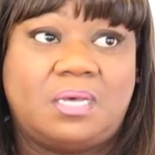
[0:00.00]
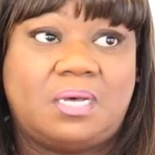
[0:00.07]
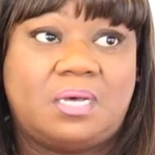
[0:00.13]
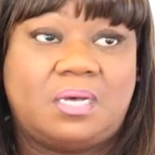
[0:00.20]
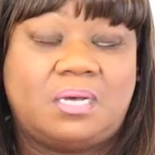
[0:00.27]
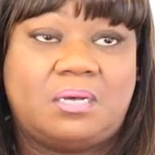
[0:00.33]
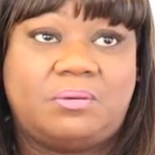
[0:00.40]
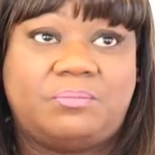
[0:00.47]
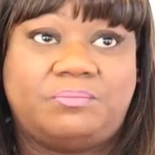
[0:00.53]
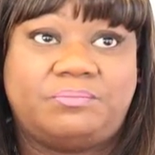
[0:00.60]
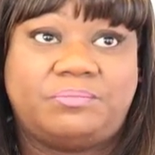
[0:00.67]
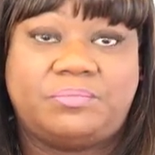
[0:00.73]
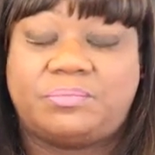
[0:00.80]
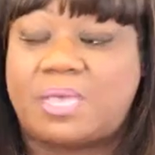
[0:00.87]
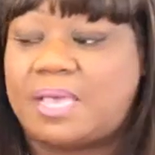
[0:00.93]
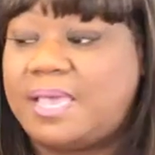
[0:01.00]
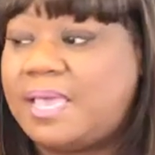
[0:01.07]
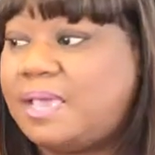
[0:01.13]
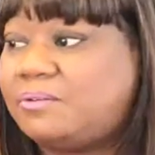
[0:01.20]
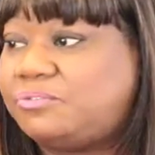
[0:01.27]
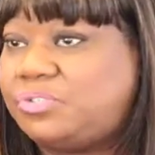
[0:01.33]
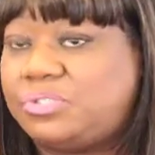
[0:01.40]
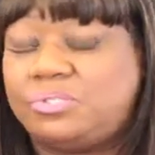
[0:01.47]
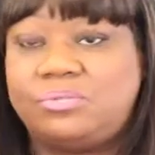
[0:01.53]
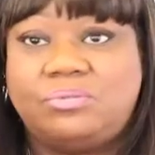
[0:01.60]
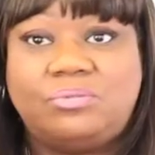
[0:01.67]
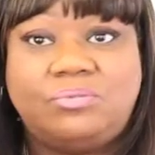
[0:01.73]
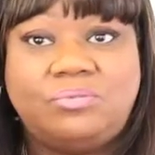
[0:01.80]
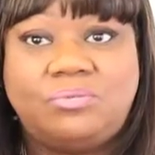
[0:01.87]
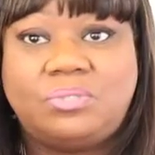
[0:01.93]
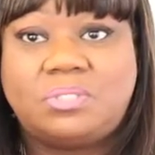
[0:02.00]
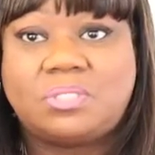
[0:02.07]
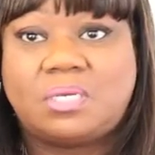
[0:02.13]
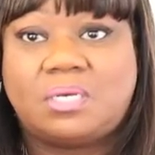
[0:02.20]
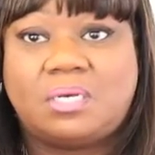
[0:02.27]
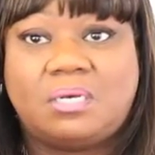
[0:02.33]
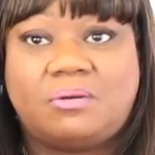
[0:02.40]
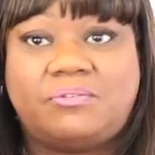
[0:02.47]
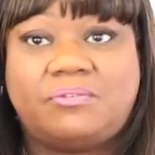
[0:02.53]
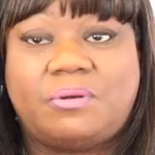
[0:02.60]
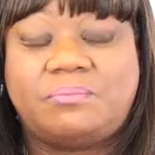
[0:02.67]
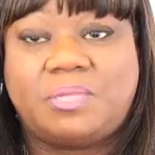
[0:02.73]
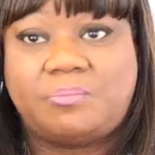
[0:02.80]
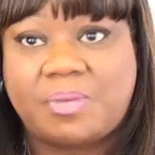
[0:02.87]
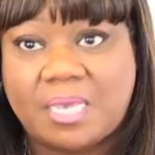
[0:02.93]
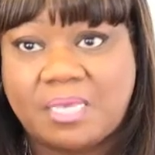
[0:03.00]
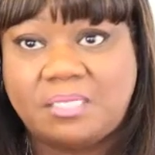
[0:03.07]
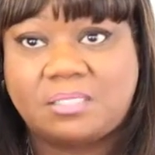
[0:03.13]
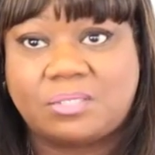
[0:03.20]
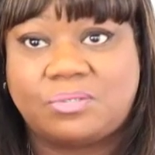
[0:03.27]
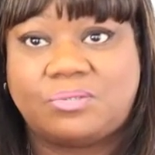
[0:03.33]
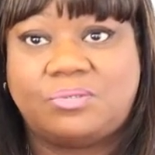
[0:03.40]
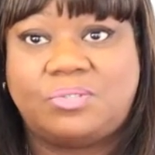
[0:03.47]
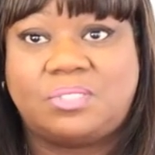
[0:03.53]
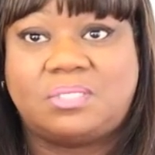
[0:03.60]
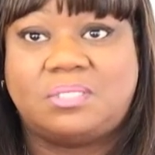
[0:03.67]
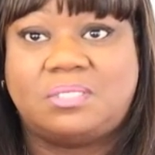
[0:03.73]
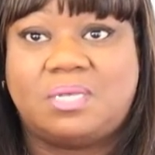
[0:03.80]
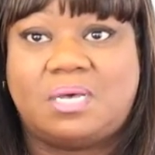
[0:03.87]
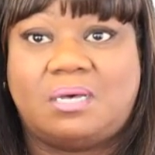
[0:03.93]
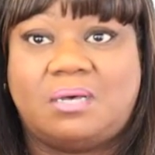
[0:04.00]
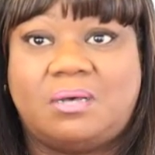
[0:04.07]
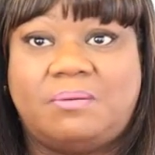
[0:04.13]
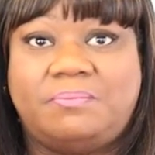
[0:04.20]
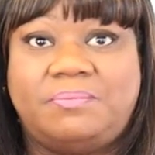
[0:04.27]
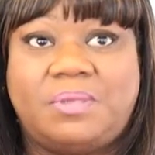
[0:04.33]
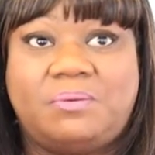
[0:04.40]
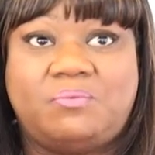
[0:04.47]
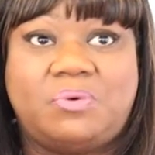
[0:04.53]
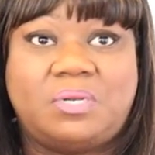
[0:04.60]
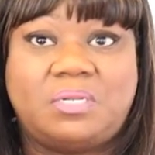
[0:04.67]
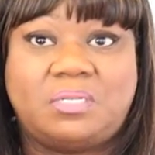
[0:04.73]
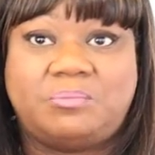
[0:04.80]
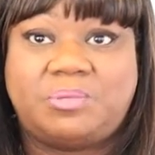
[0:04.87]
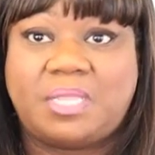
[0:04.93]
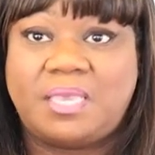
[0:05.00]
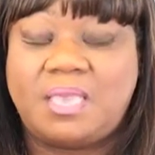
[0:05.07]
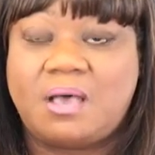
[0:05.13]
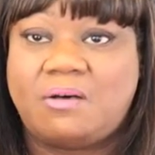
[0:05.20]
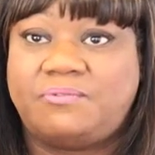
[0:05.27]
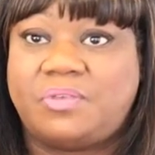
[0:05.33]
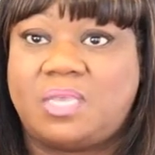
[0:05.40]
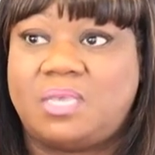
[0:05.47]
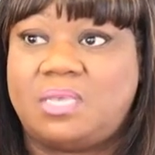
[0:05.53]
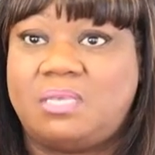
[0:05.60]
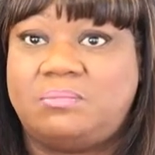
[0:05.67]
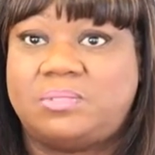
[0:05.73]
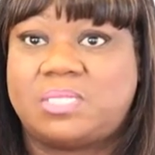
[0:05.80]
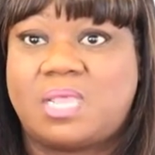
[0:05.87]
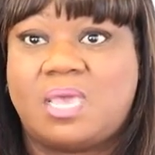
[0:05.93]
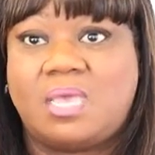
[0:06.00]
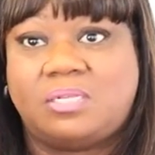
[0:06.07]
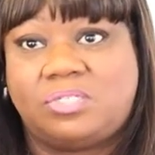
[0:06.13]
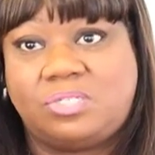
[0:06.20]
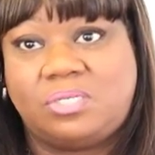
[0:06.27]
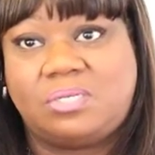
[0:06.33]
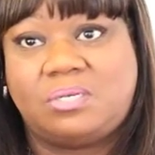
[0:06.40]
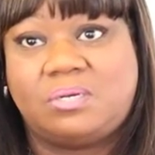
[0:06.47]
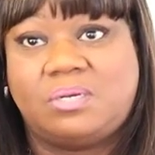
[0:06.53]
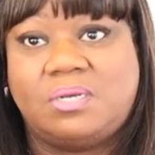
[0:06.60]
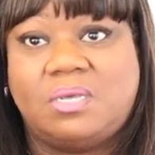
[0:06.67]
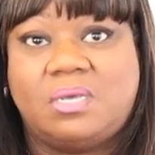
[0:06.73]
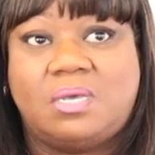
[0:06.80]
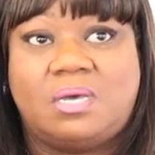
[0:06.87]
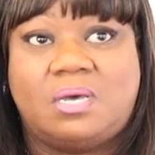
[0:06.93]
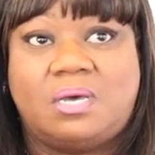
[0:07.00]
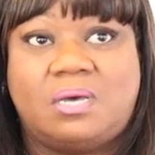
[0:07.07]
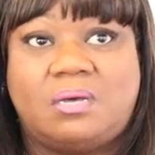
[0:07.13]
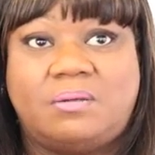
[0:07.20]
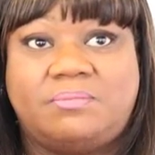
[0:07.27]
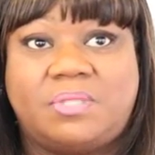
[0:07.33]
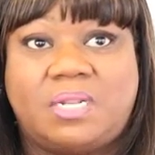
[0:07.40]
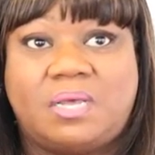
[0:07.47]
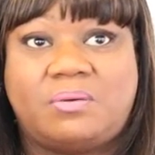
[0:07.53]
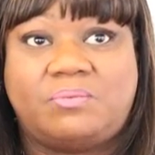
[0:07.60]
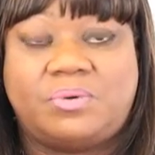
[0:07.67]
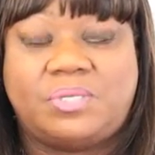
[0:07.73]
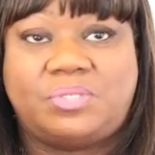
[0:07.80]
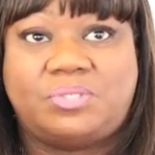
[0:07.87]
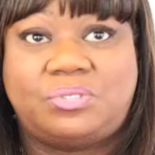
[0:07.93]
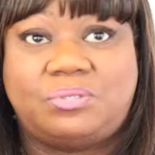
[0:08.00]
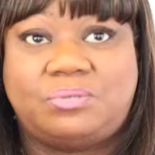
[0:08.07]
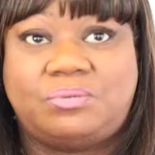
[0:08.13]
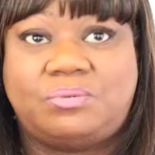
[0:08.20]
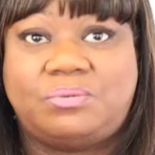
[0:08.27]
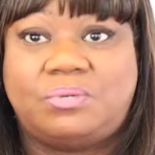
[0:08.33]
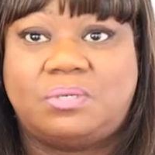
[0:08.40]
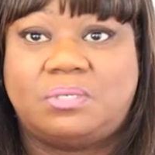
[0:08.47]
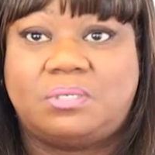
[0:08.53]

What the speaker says: I have shoes from the Pacers in one of the playoff games last year that I went to,